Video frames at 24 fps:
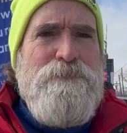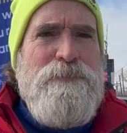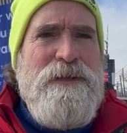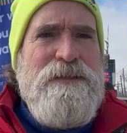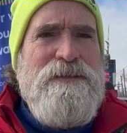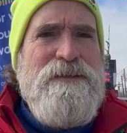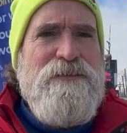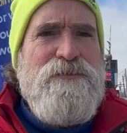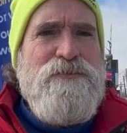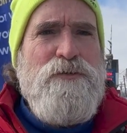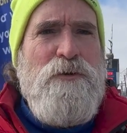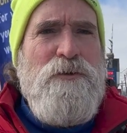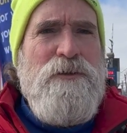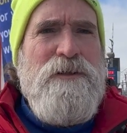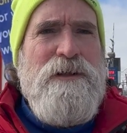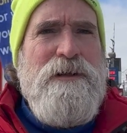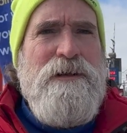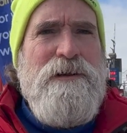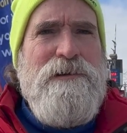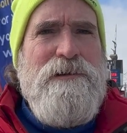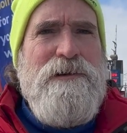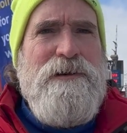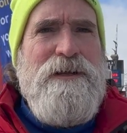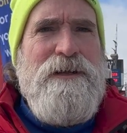But this whole
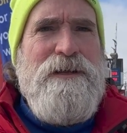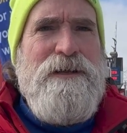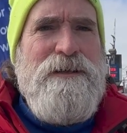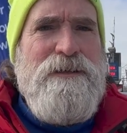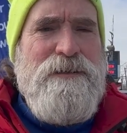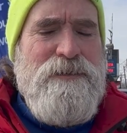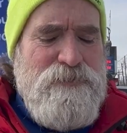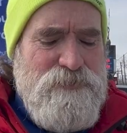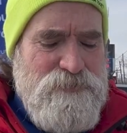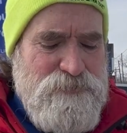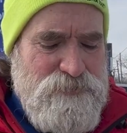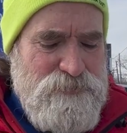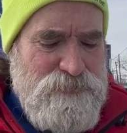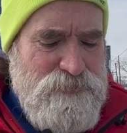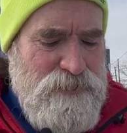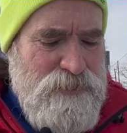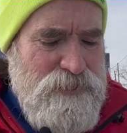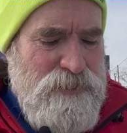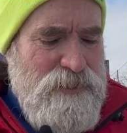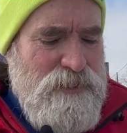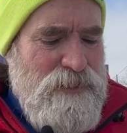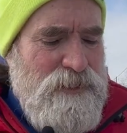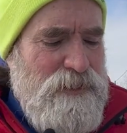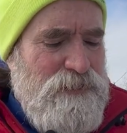area is
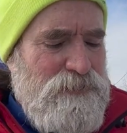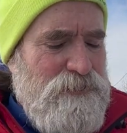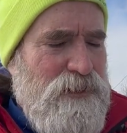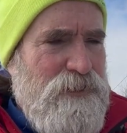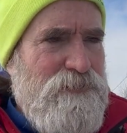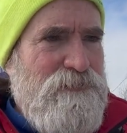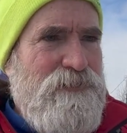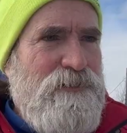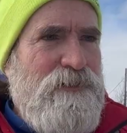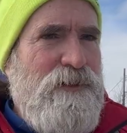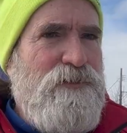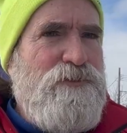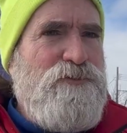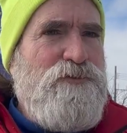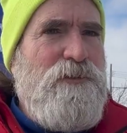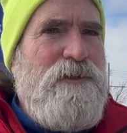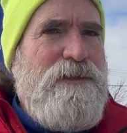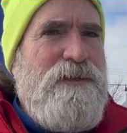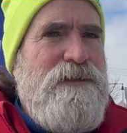a lot of industrial.